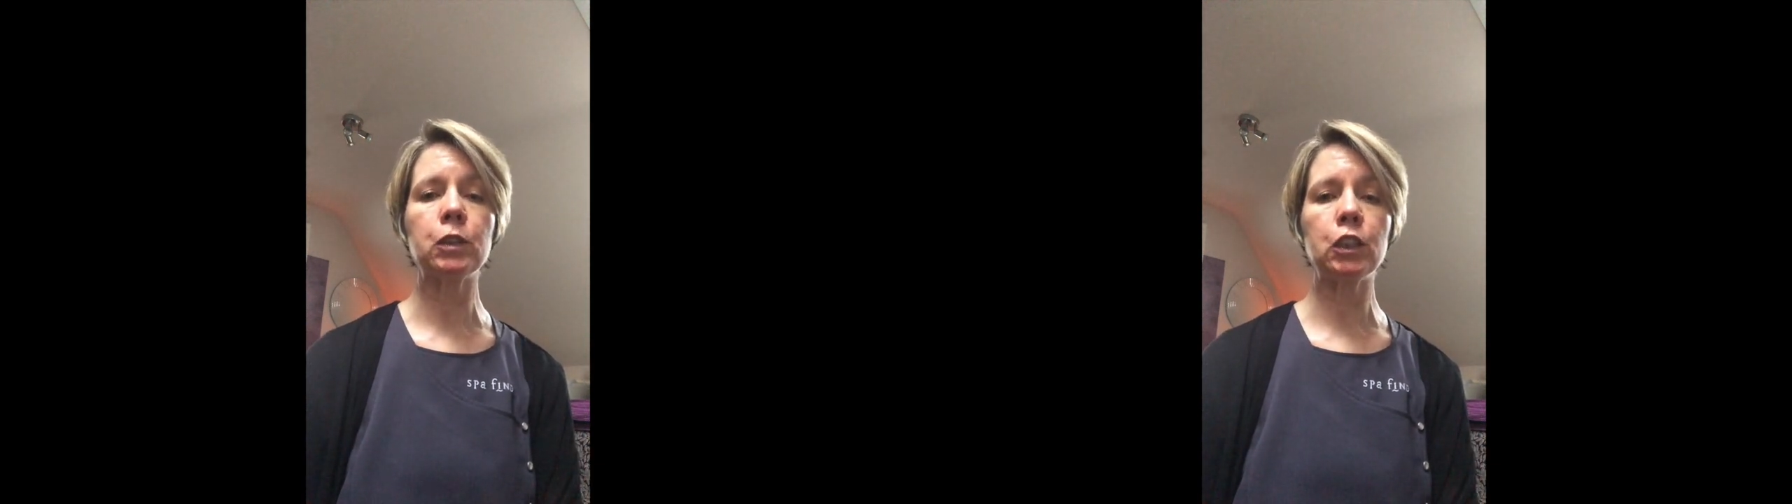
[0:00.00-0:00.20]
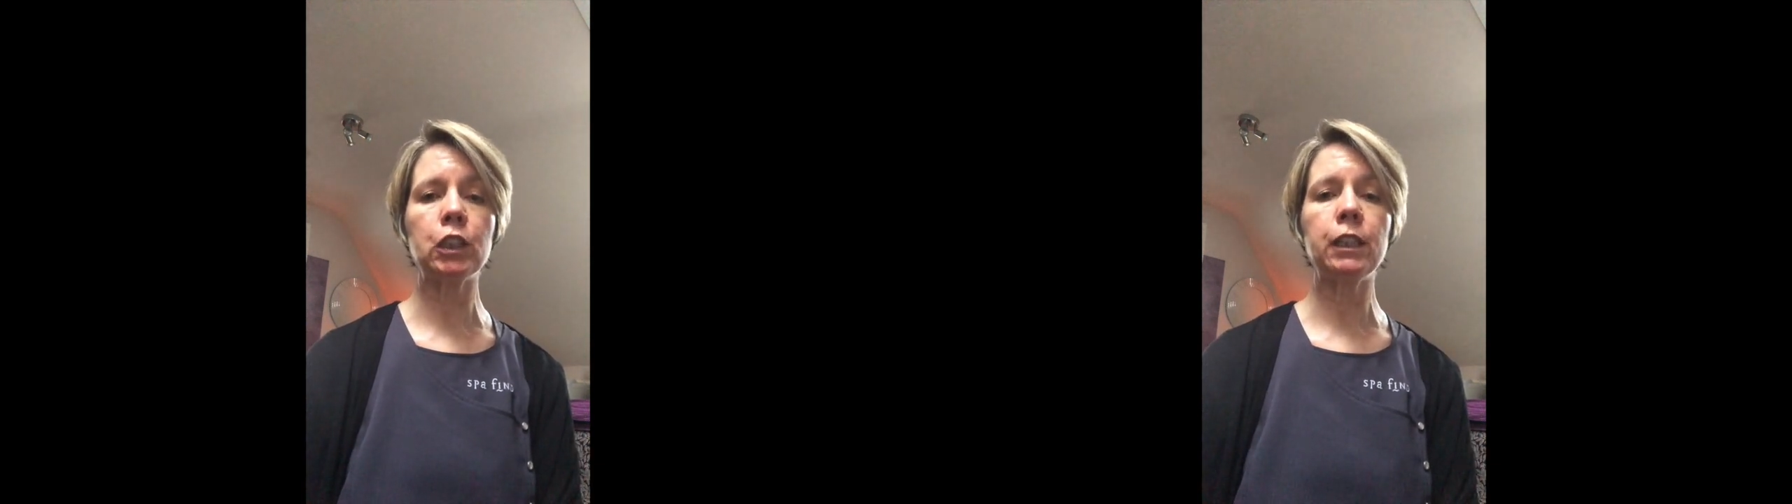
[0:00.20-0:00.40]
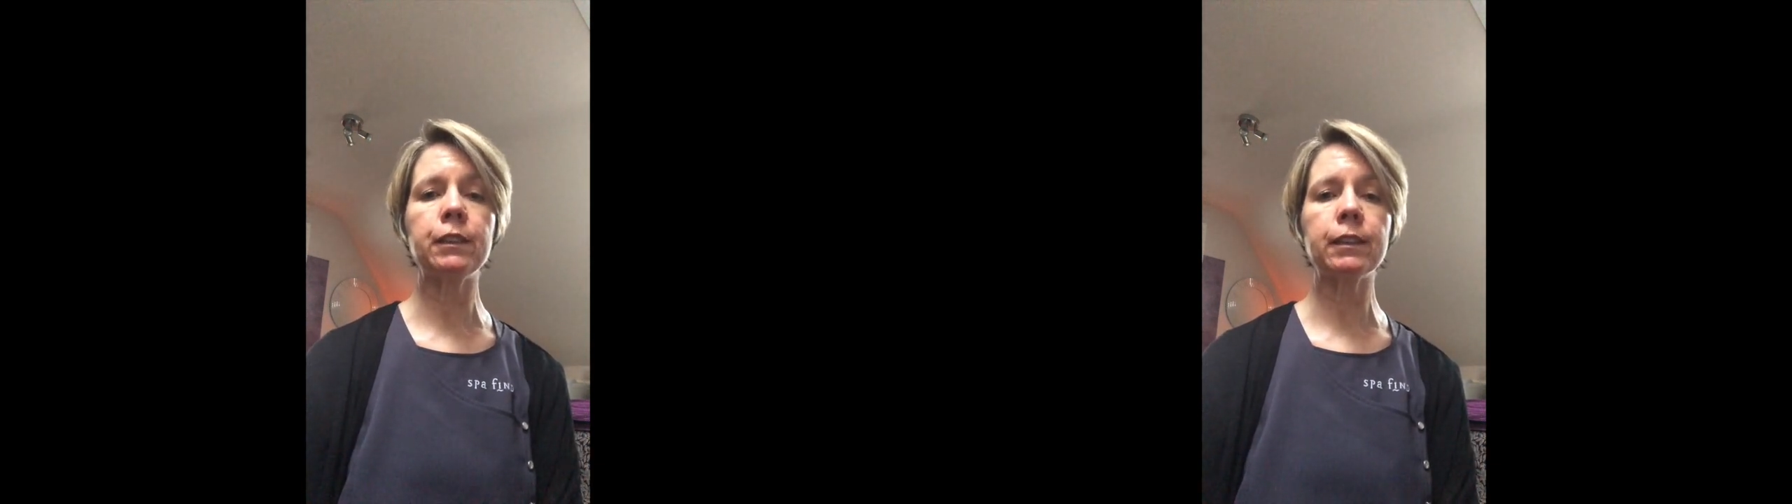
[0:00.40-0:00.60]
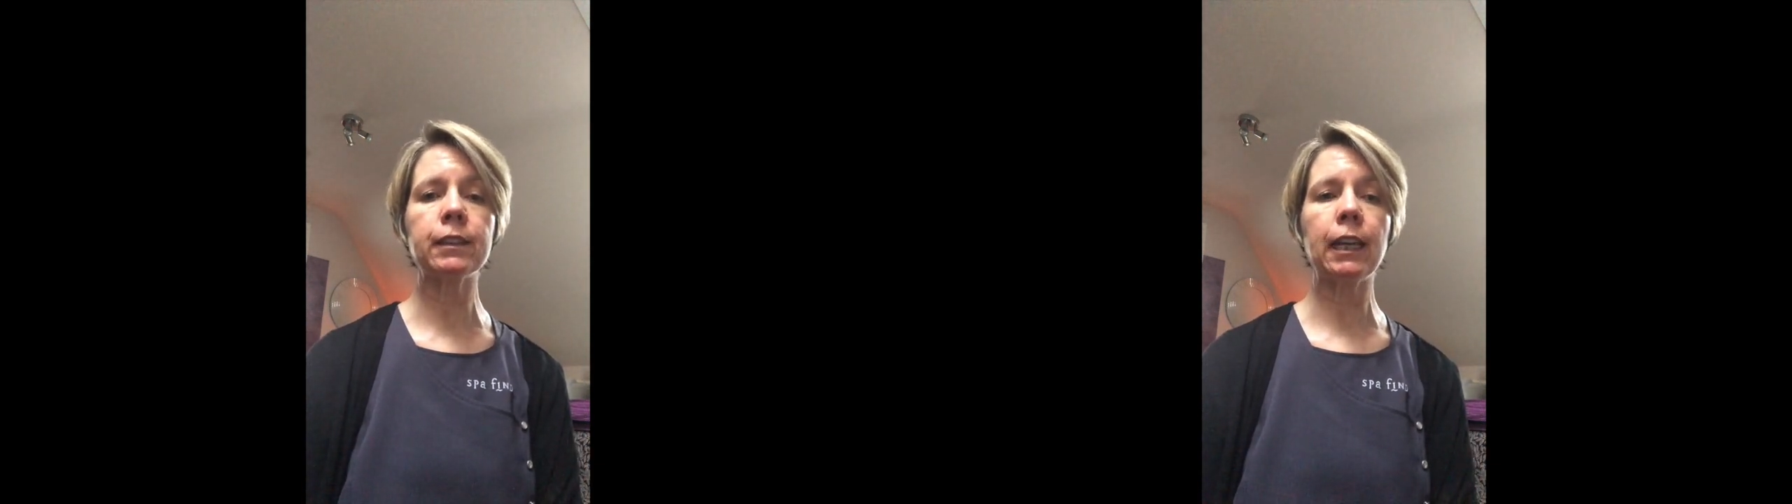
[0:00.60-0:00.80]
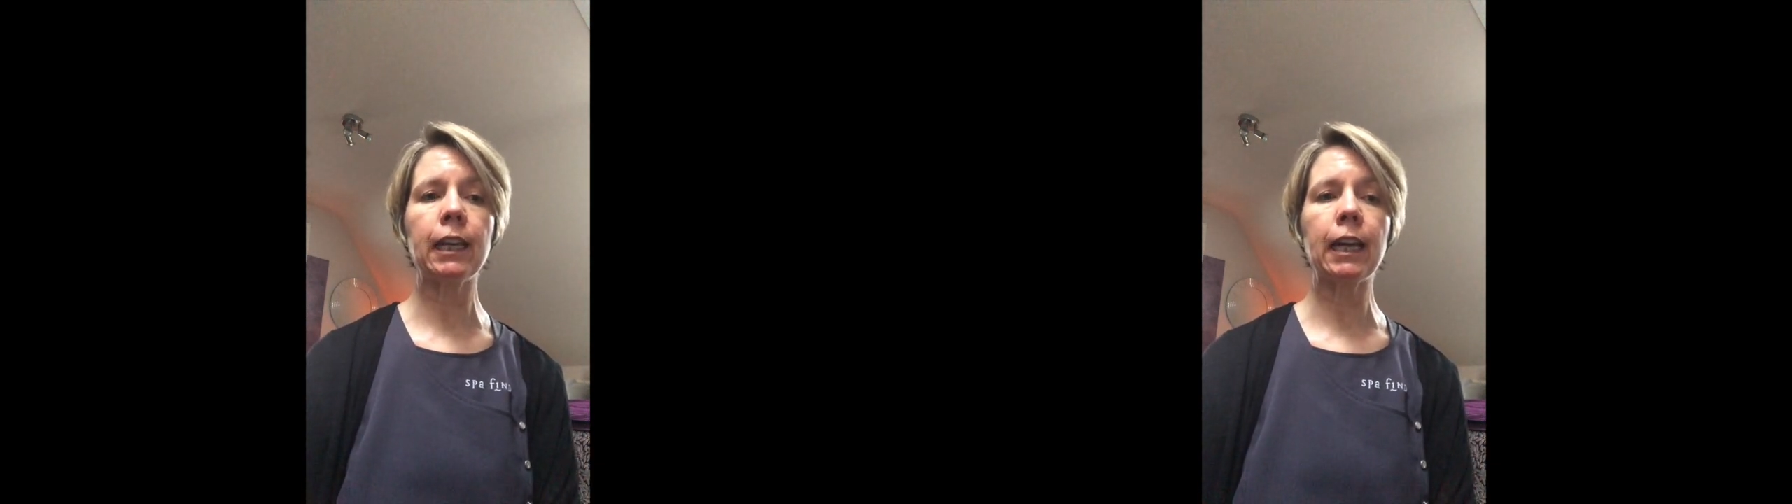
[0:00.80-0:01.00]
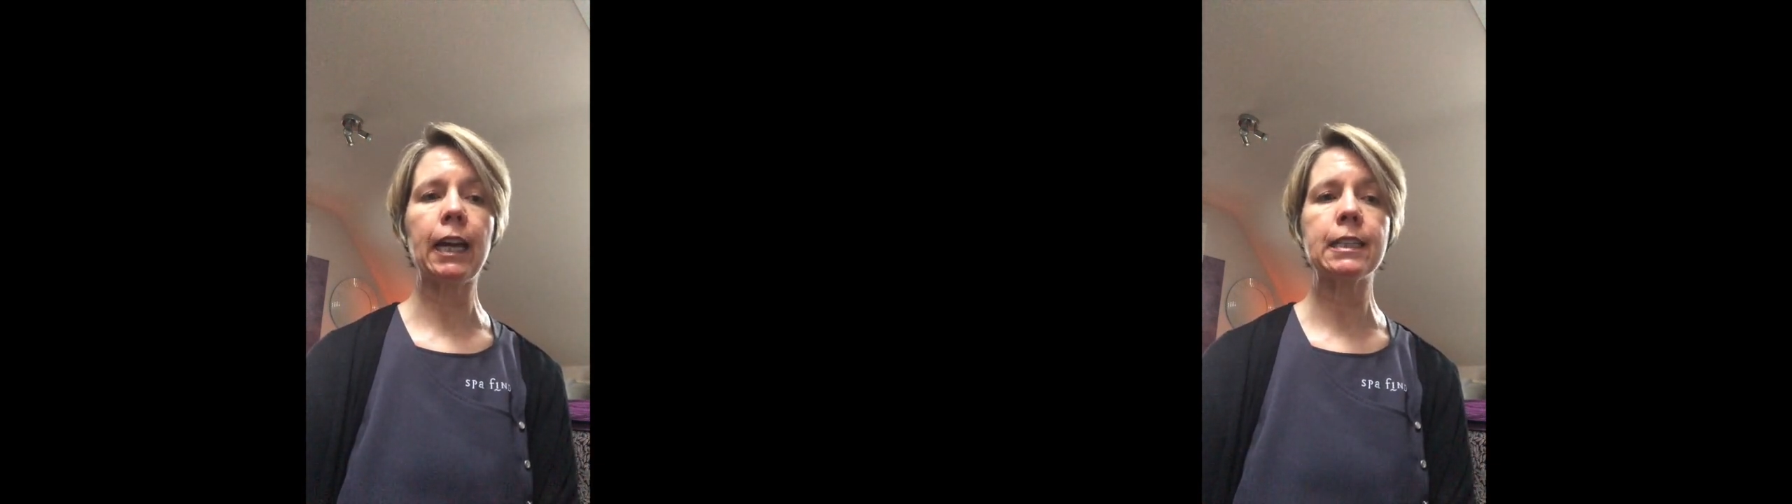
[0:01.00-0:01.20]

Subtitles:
to choose a skincare